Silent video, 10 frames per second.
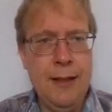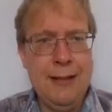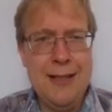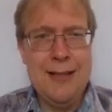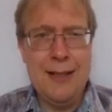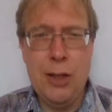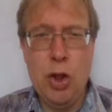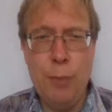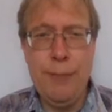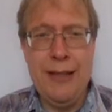This thing
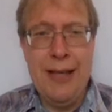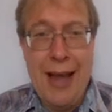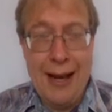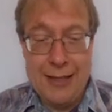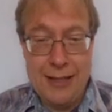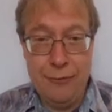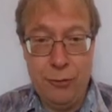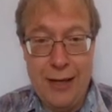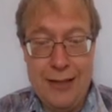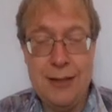could be negative,
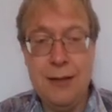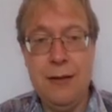right?